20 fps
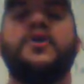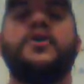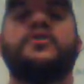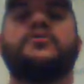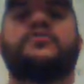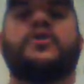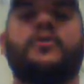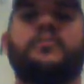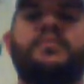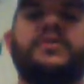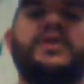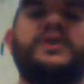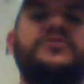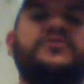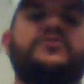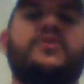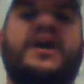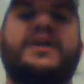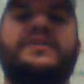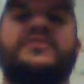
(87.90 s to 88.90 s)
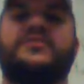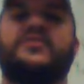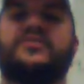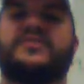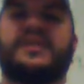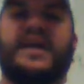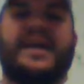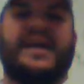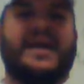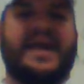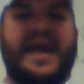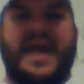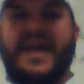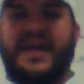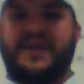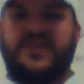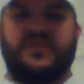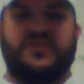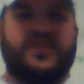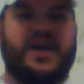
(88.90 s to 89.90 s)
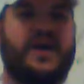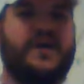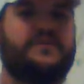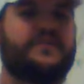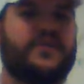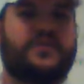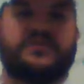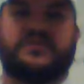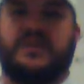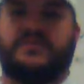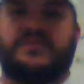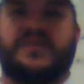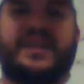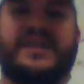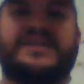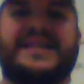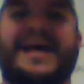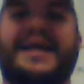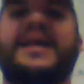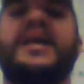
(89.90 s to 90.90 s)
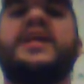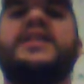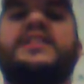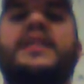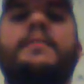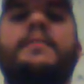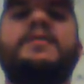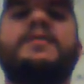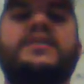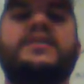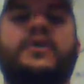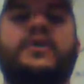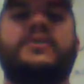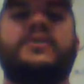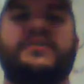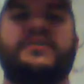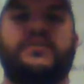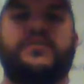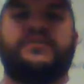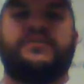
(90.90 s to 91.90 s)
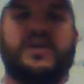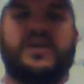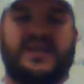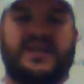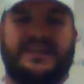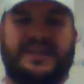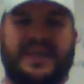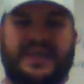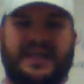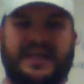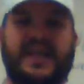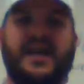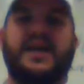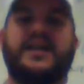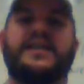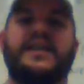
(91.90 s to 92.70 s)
So please try to just say, hey, chef, or something like that. Let me know that you've checked in.